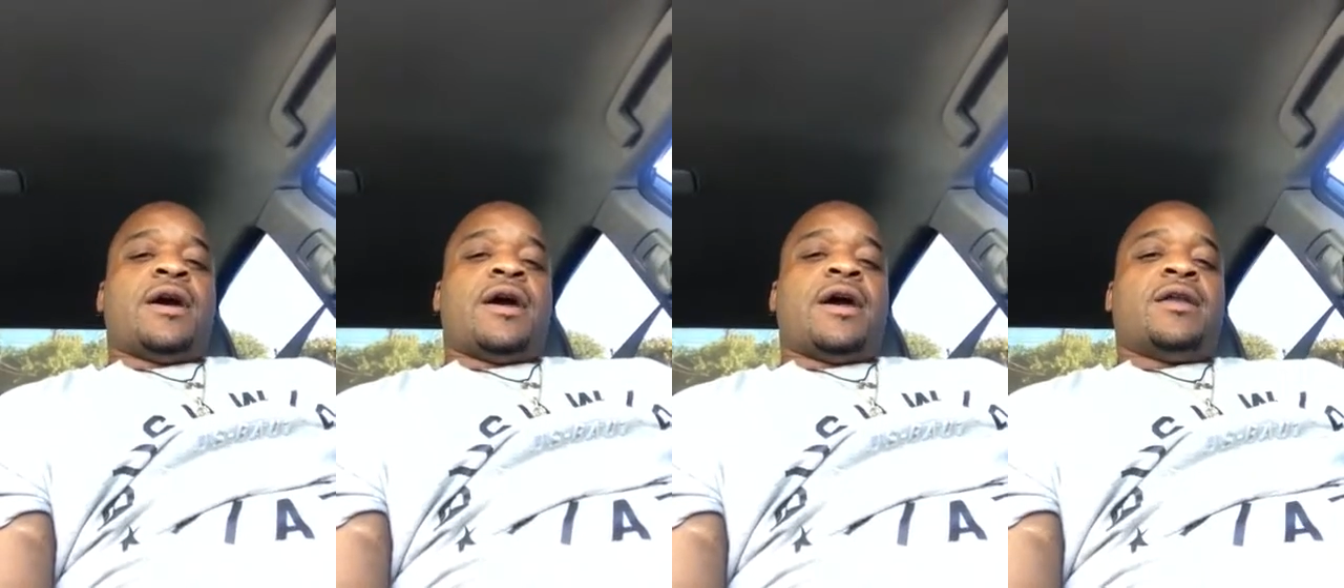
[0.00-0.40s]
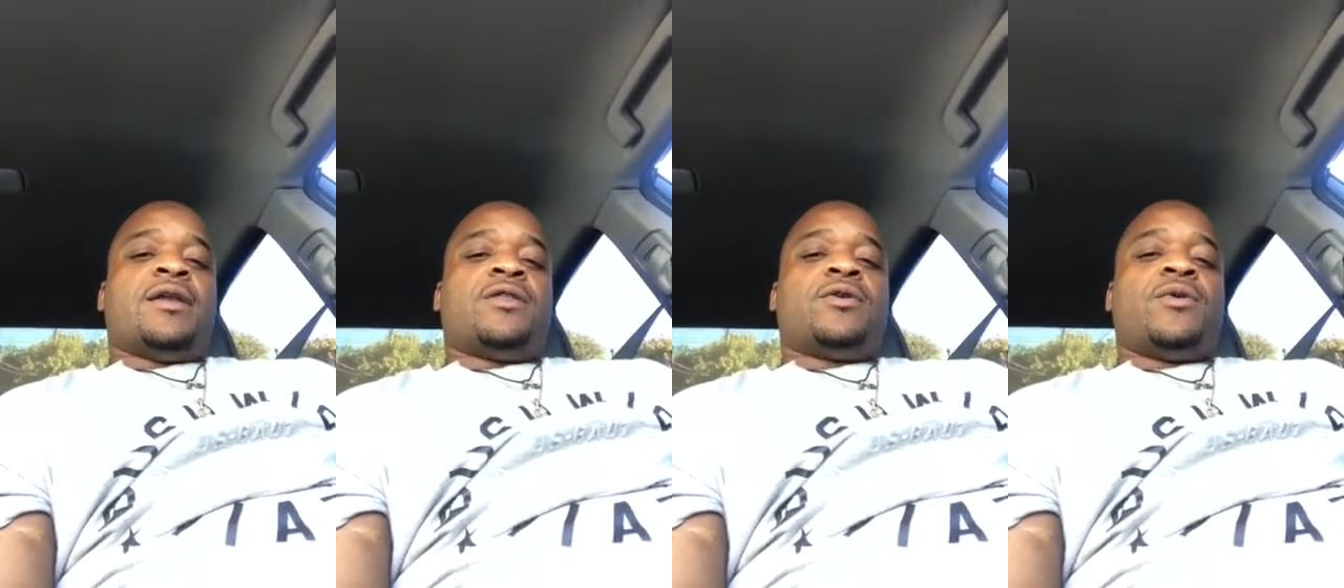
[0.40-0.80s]
I have
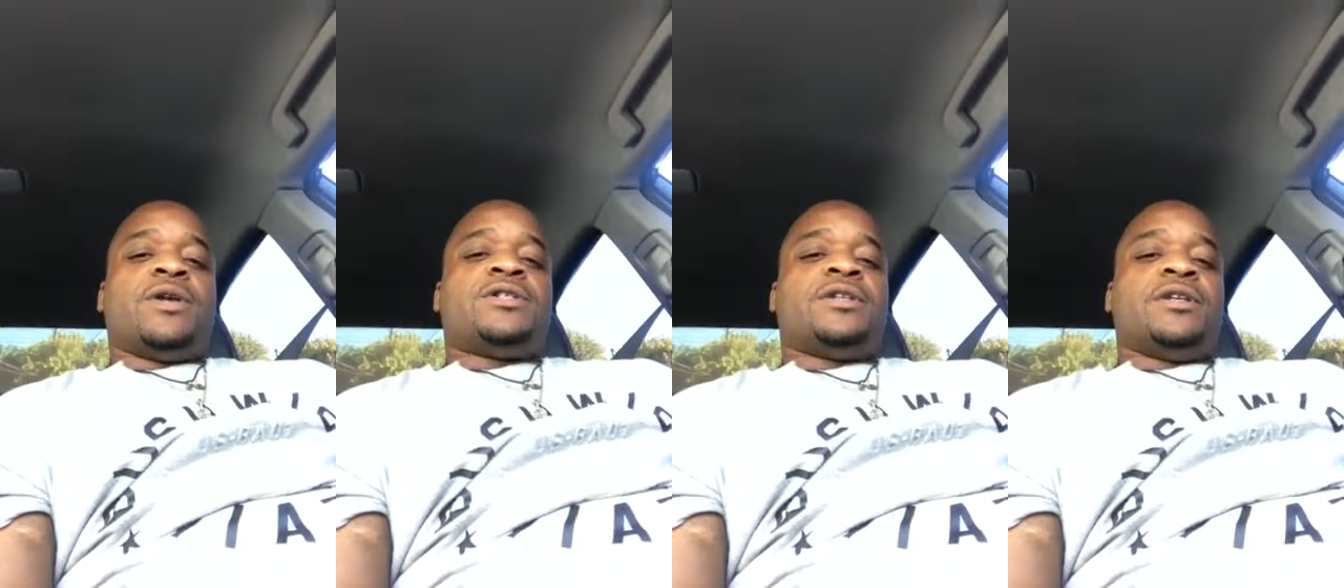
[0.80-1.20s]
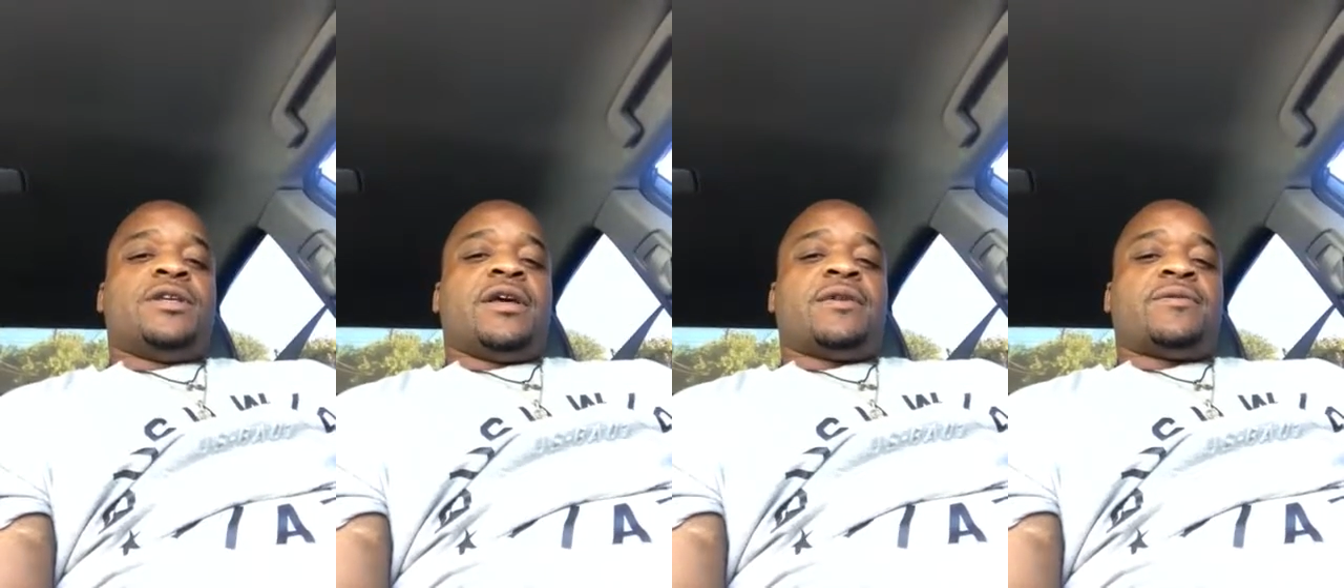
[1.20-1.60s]
another question
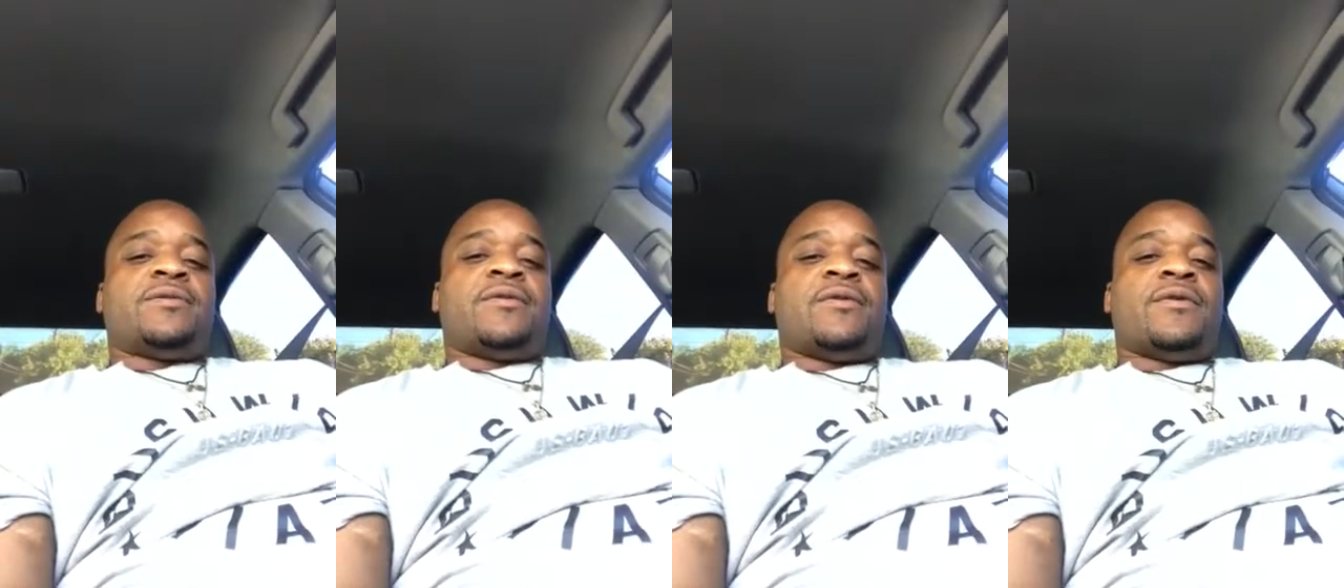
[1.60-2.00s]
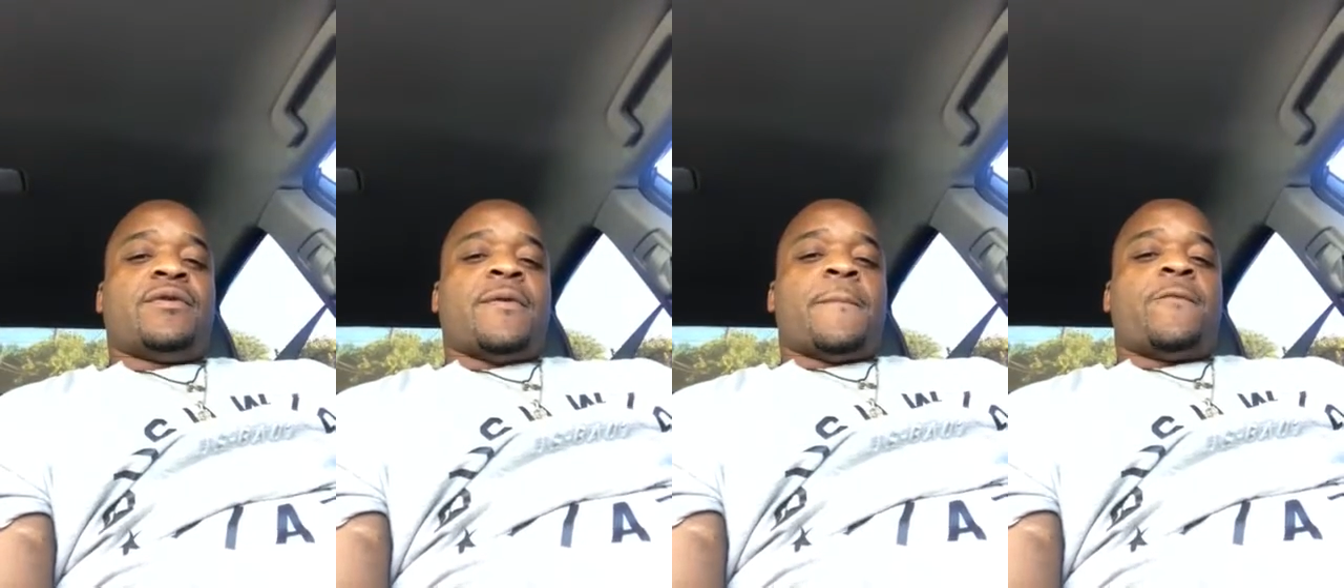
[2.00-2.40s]
today
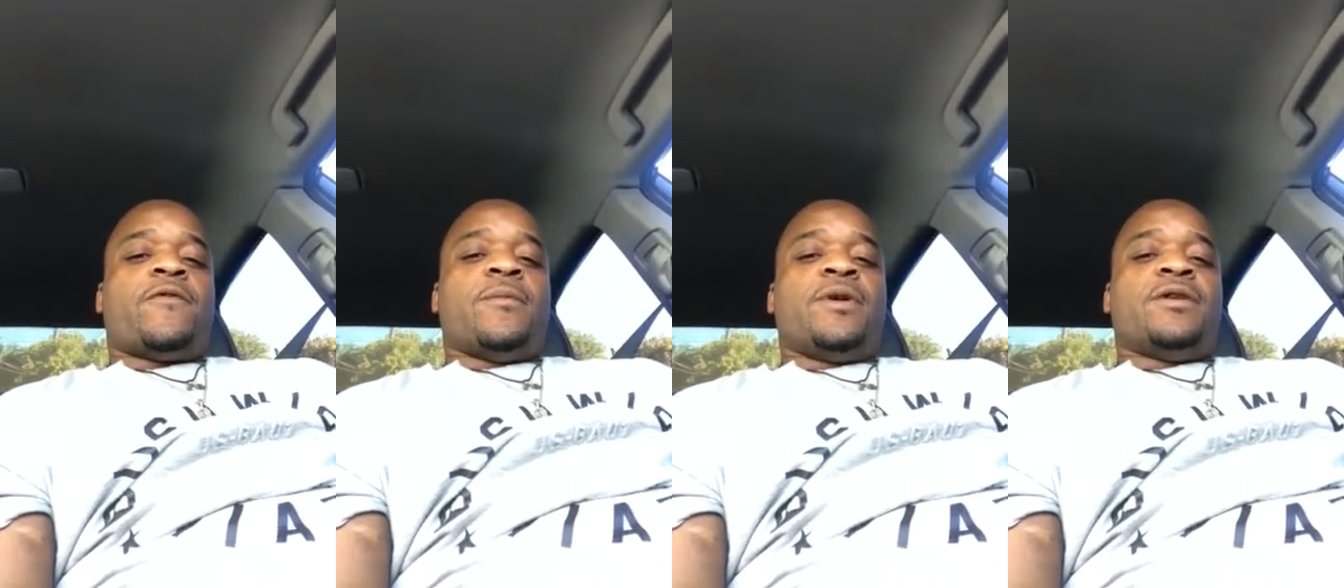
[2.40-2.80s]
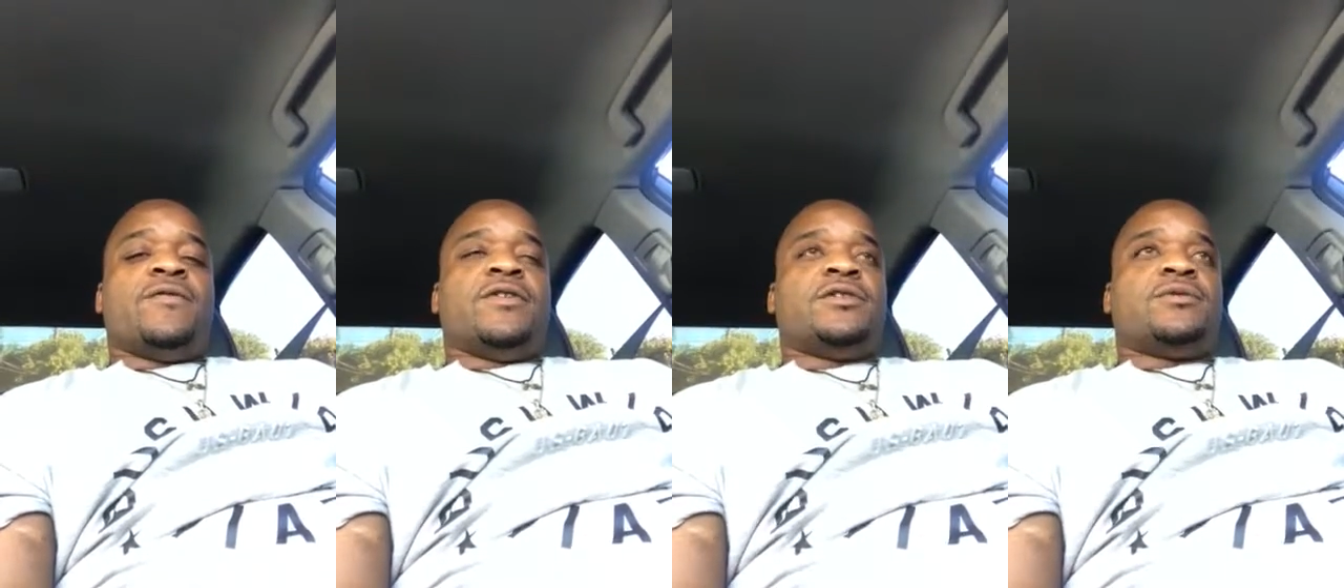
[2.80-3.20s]
from an
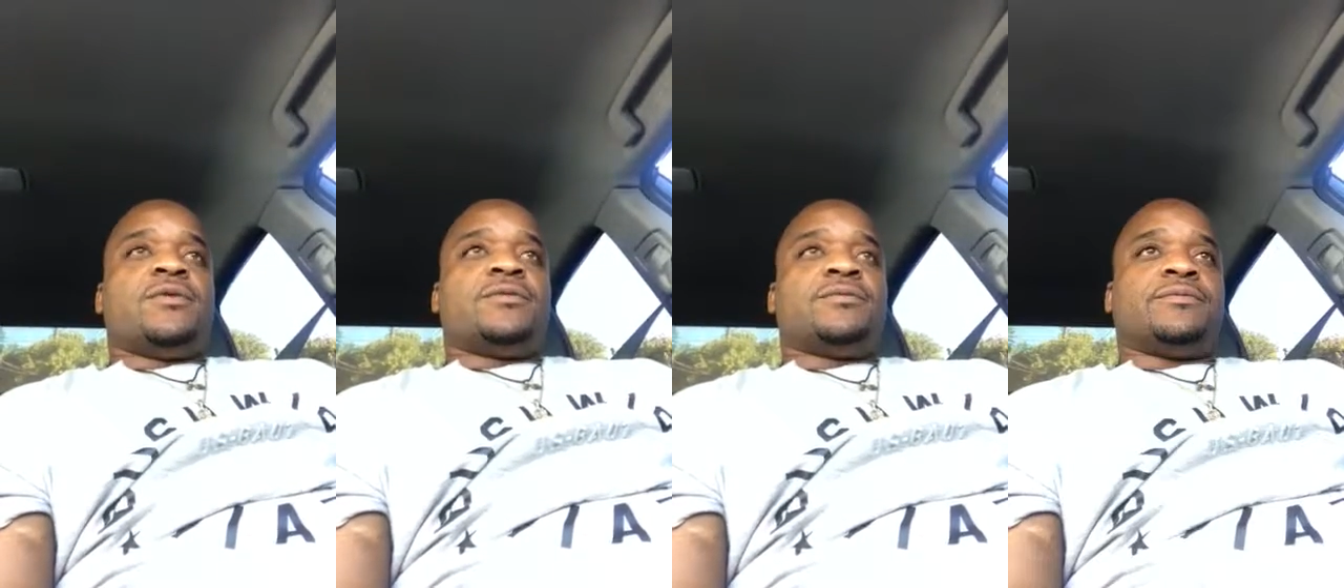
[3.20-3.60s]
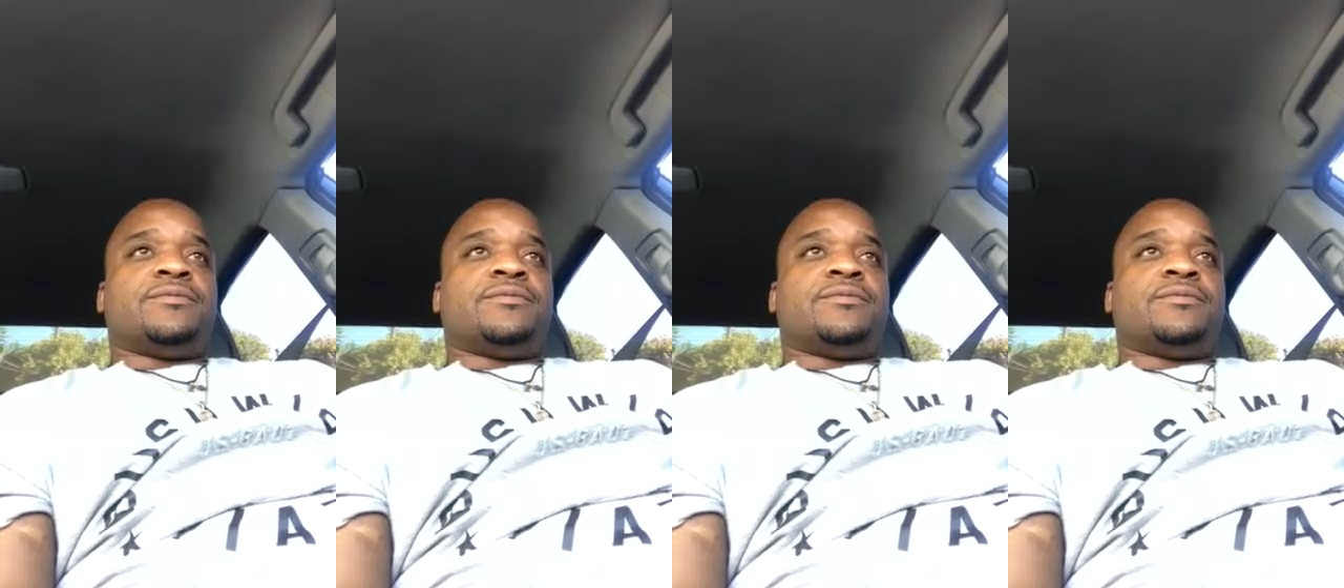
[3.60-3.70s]
individual.